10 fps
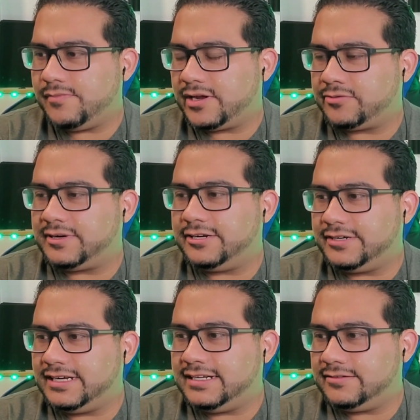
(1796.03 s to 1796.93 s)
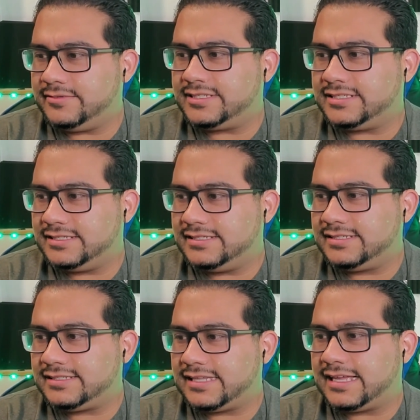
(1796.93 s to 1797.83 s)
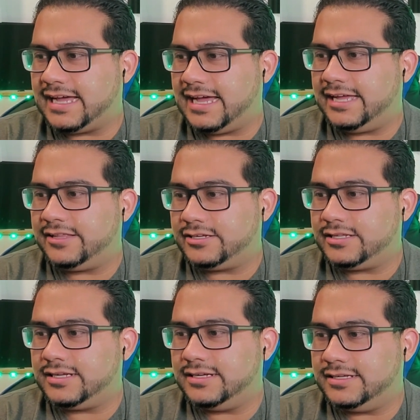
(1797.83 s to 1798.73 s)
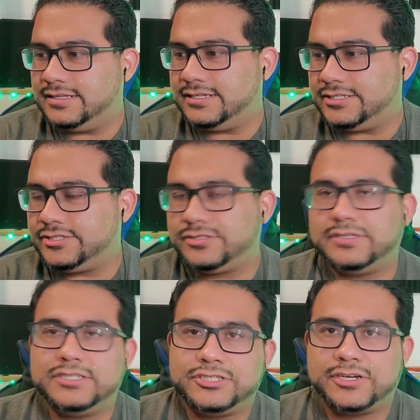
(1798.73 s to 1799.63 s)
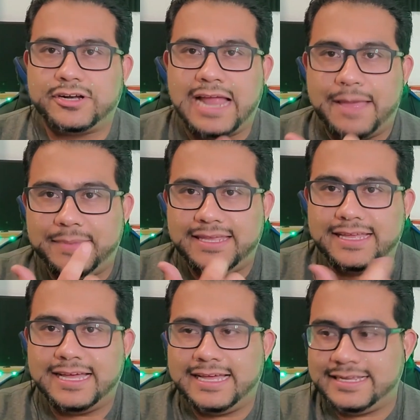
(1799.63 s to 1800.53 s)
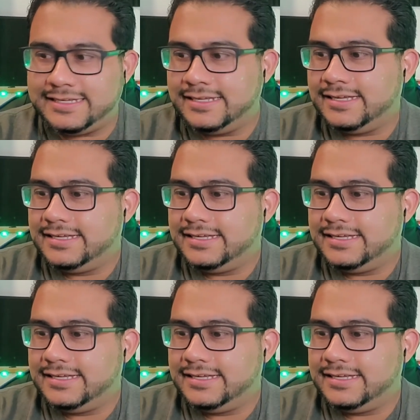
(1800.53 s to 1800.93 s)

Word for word: McCreary, which is the guy, the, the, uh, the trigger happy guy,